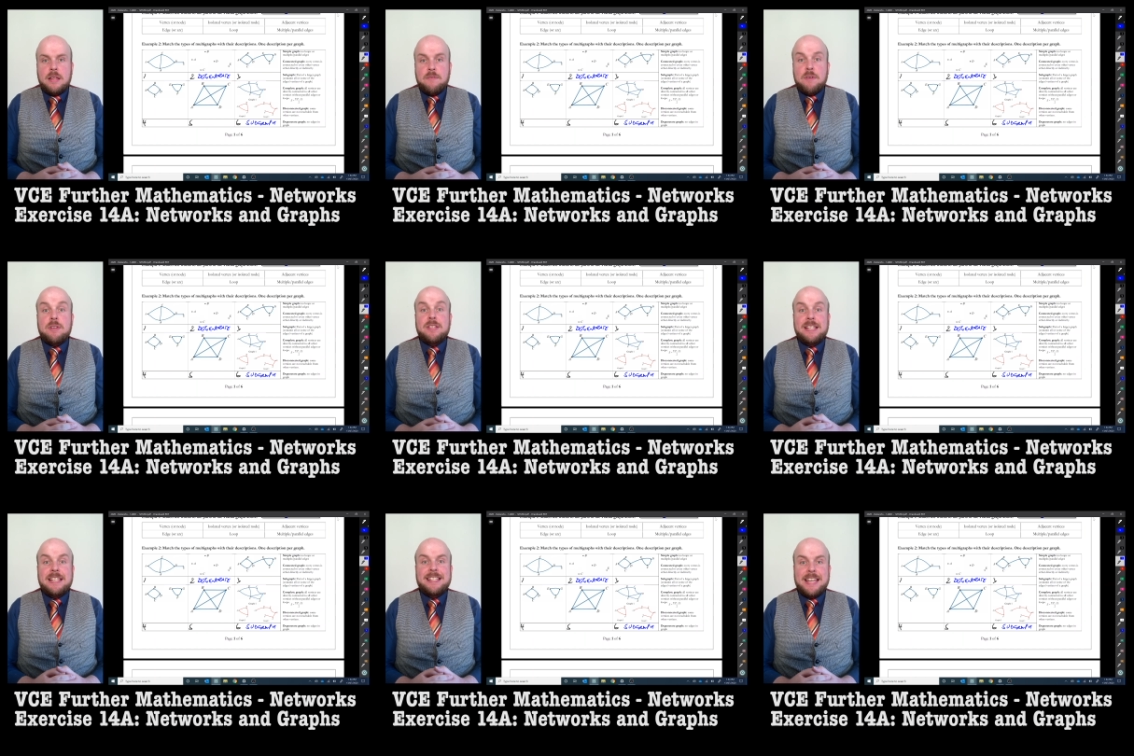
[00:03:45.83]

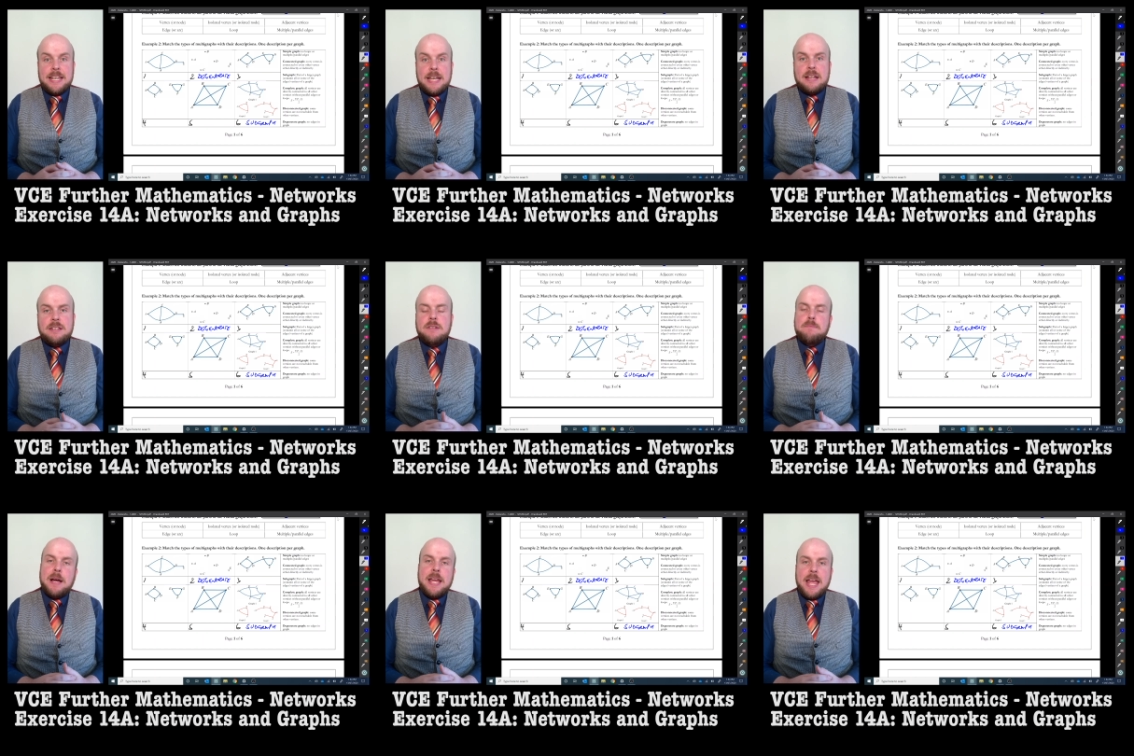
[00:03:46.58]
vertices connected
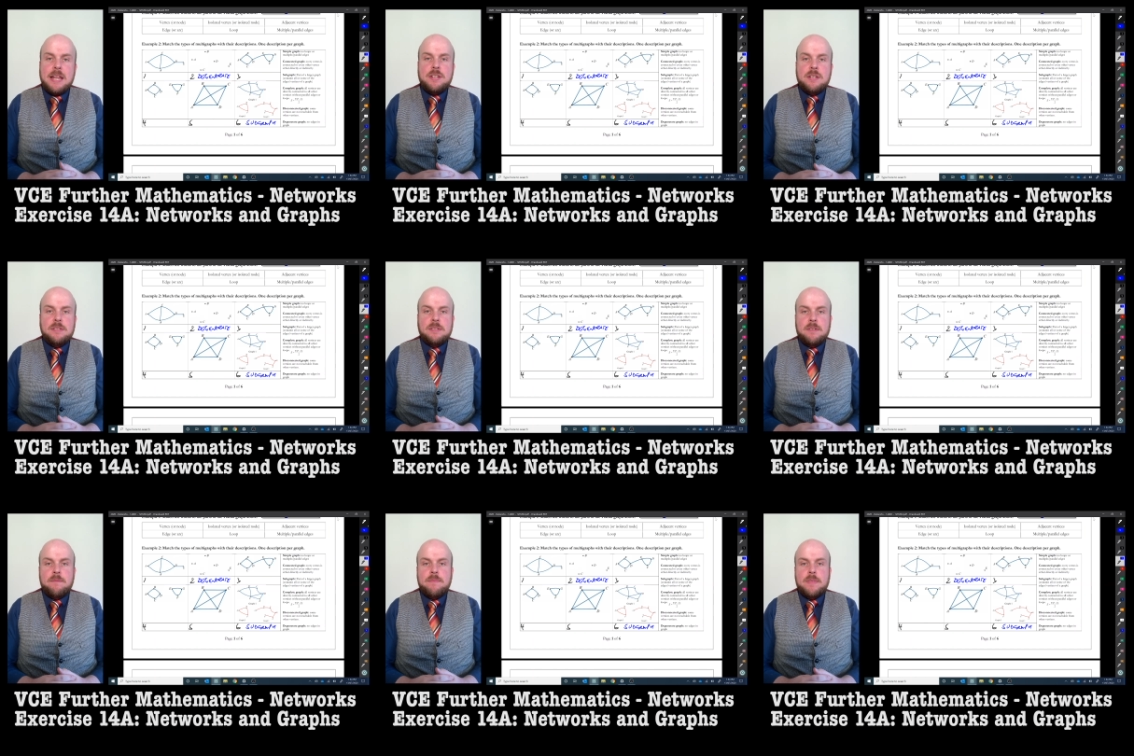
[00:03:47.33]
by
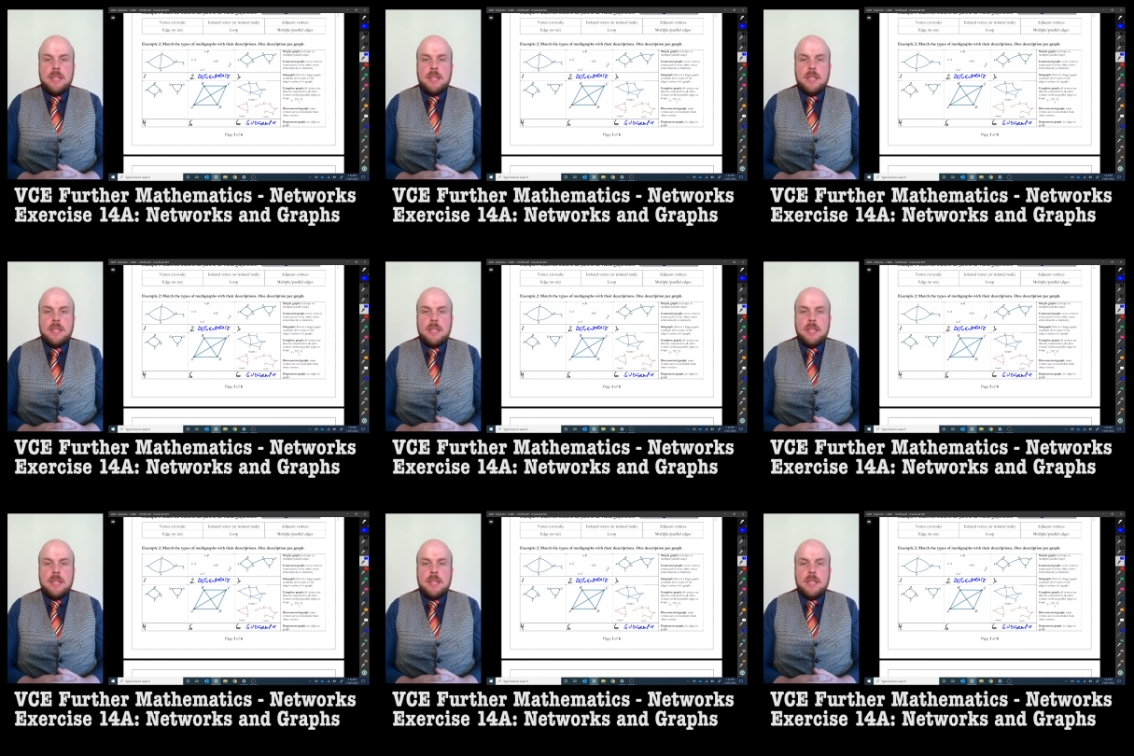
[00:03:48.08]
edges,